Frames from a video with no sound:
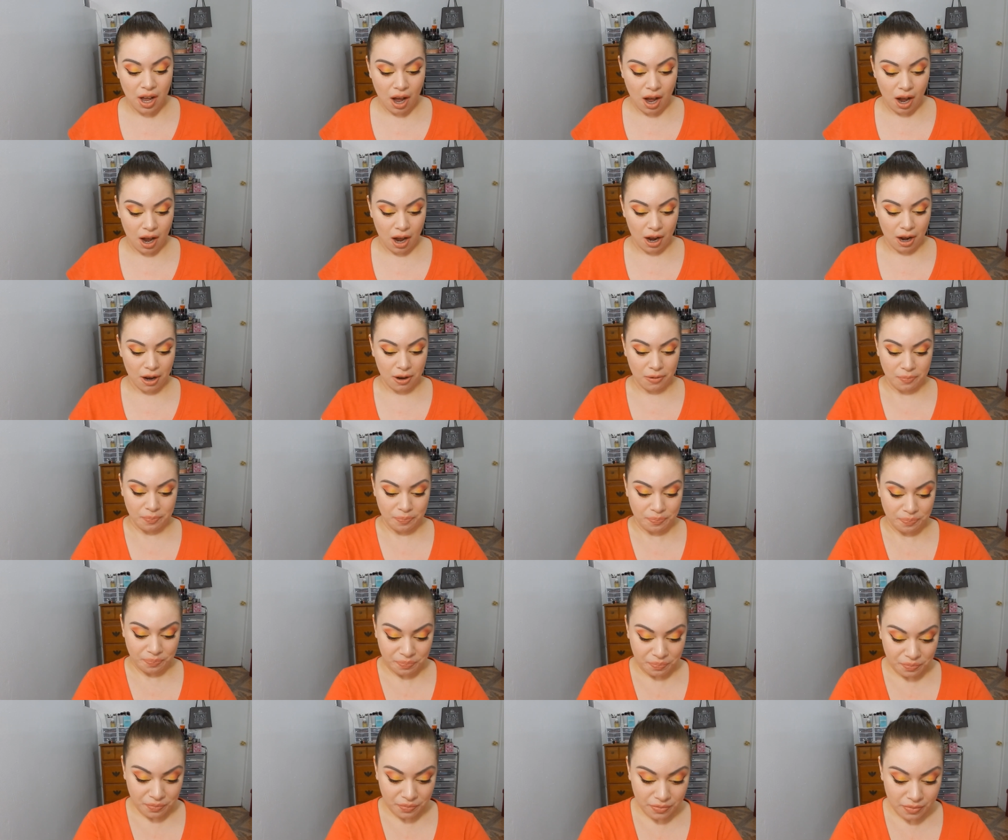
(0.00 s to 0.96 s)

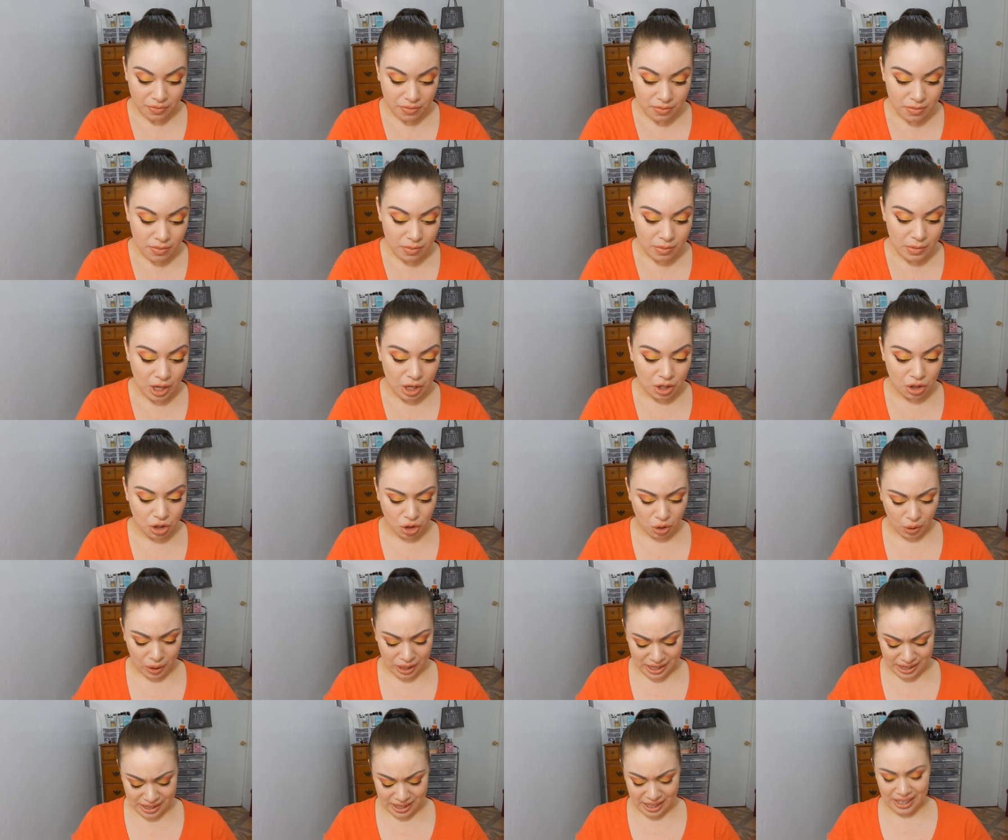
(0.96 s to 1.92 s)
Um, you know,
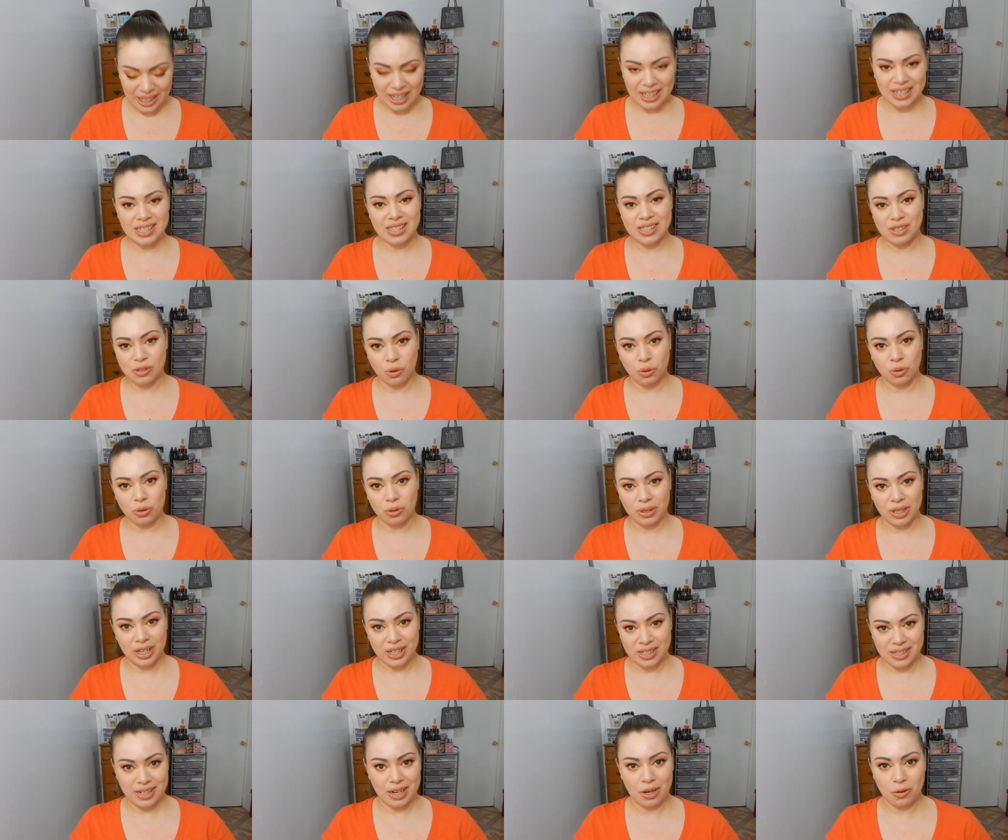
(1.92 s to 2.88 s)
I think I told you
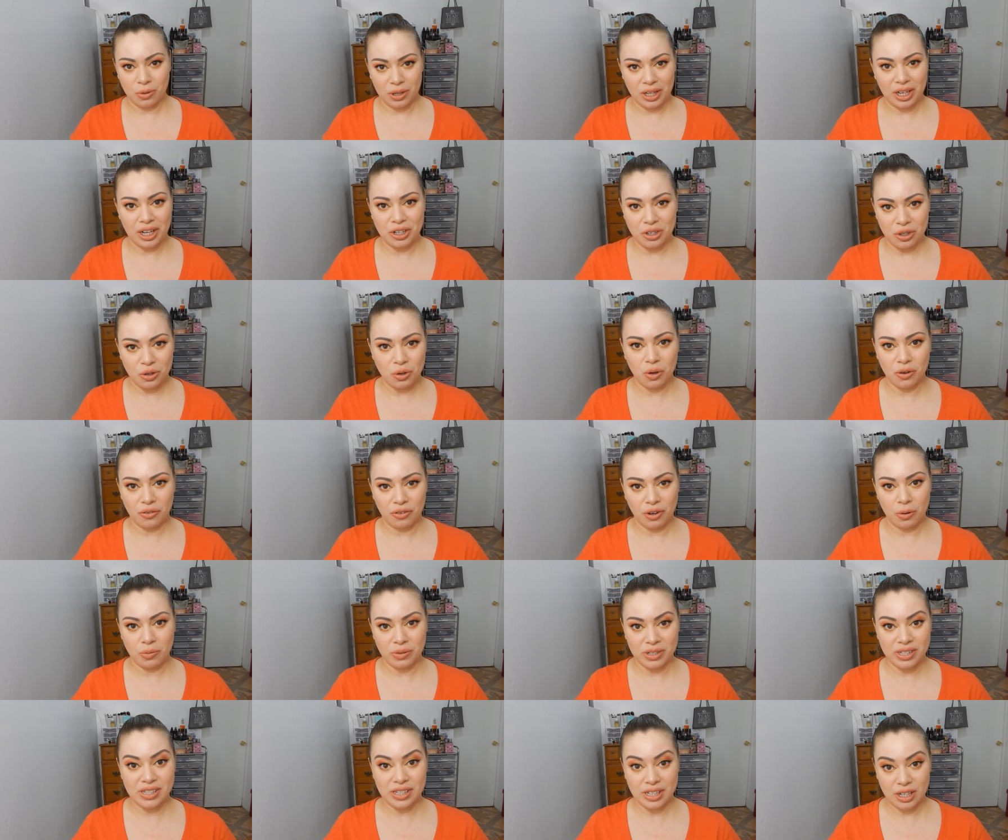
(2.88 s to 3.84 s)
guys that I would let you know if I
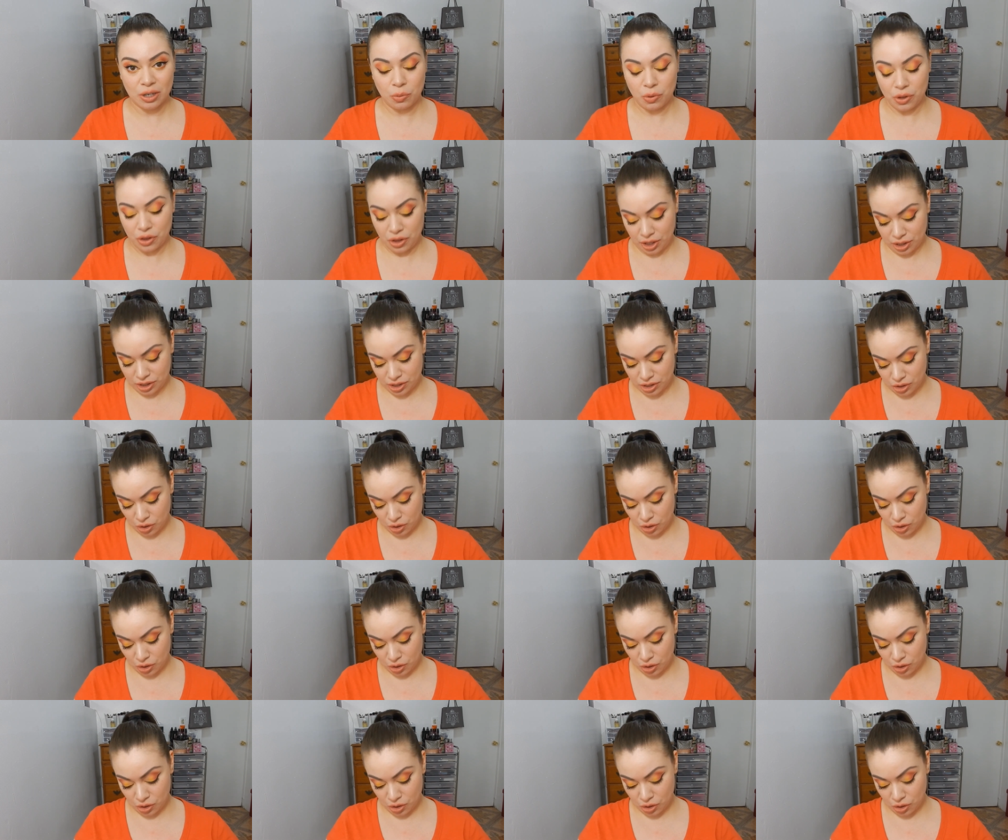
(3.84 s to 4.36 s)
would stick with it.